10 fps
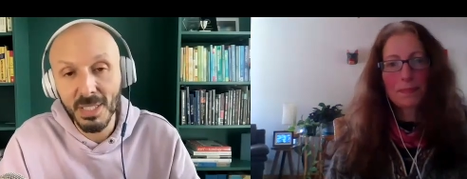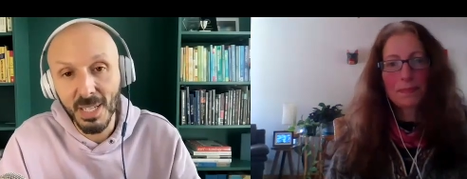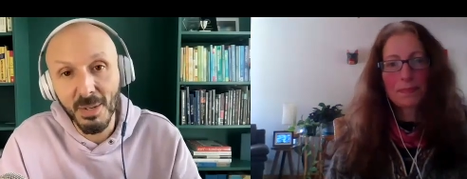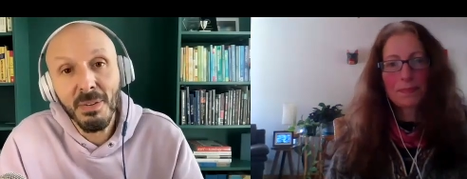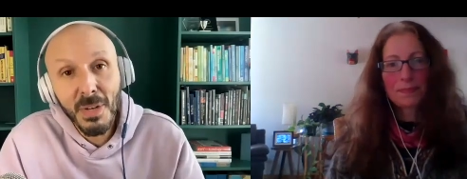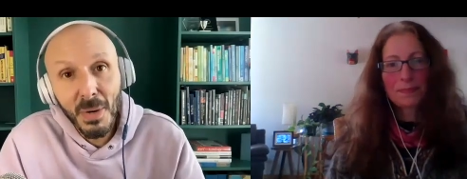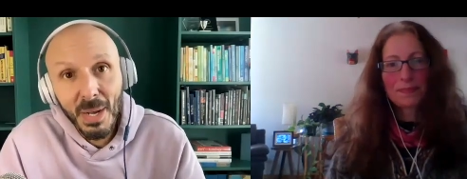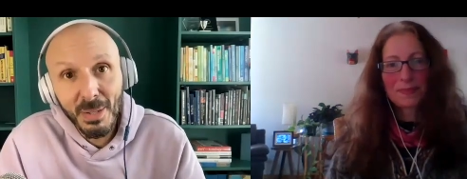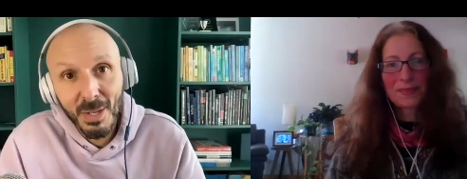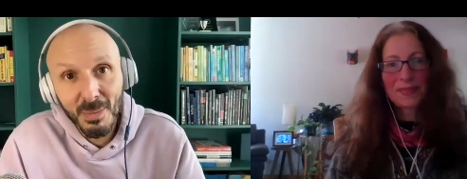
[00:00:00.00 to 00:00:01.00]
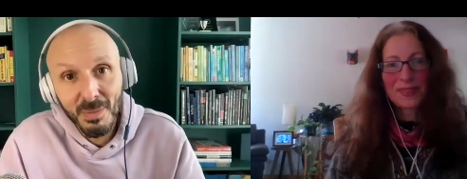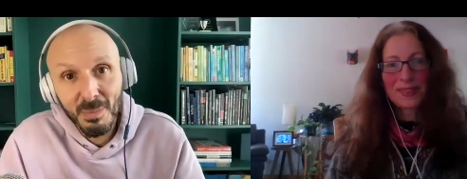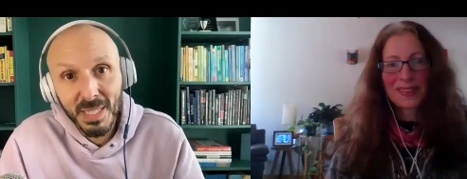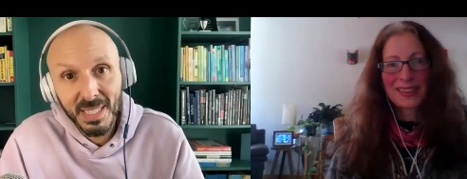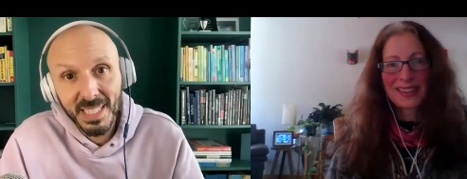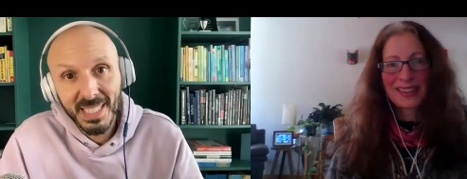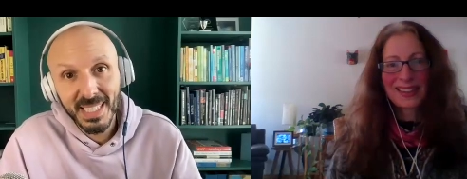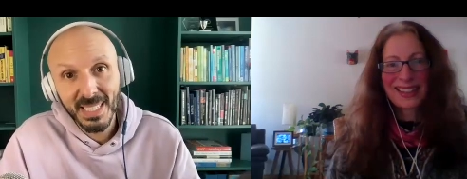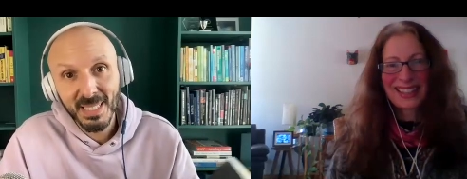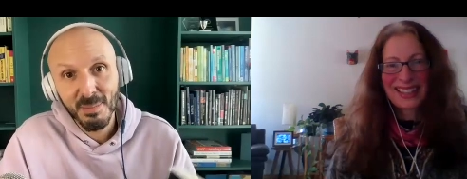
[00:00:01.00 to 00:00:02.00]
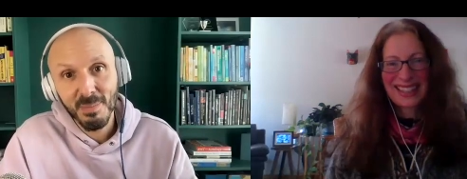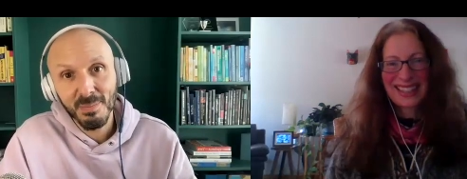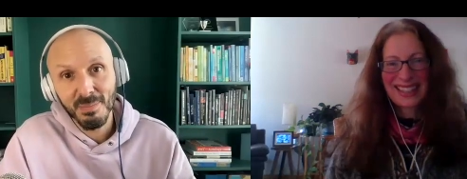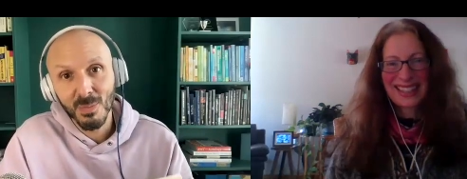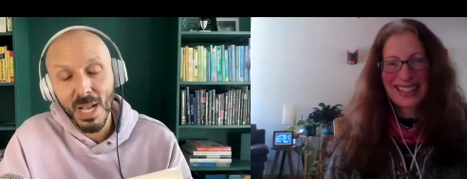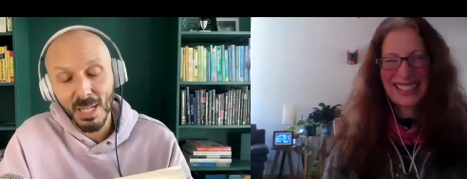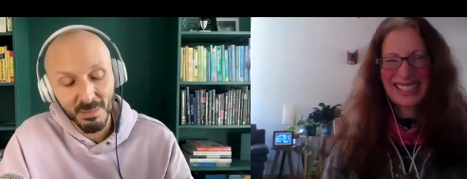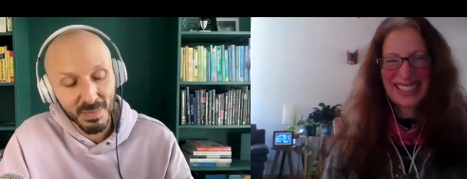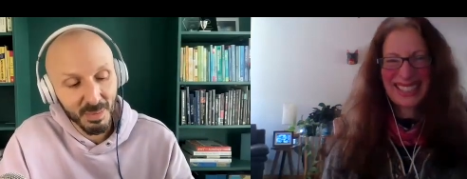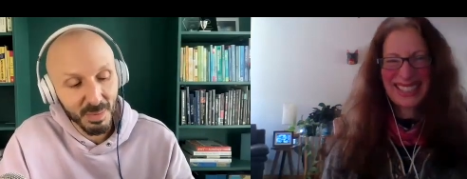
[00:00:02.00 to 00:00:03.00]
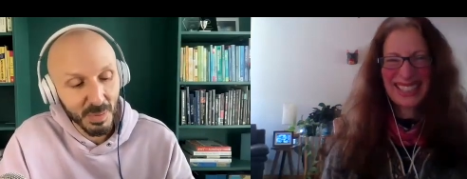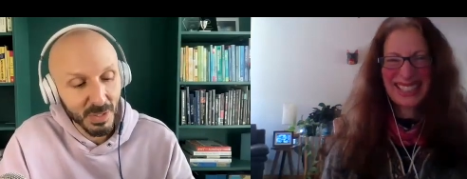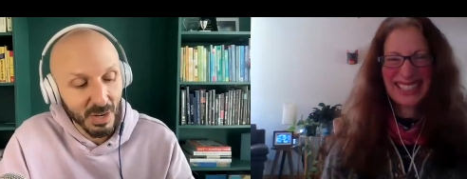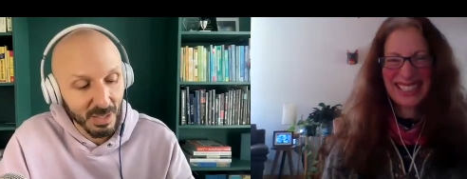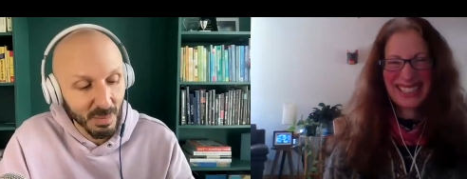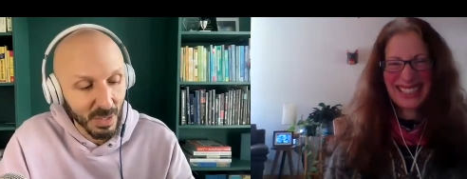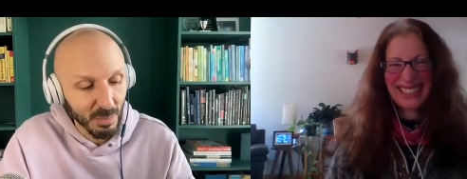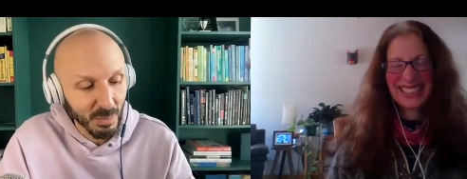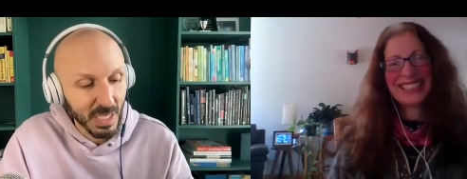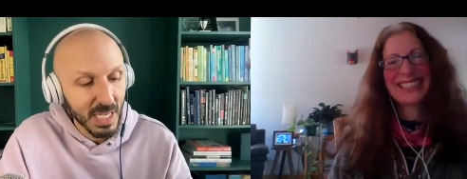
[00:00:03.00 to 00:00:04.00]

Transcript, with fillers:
Speaker 1: I don't even know how long we've been in this realm that we've been talking about. But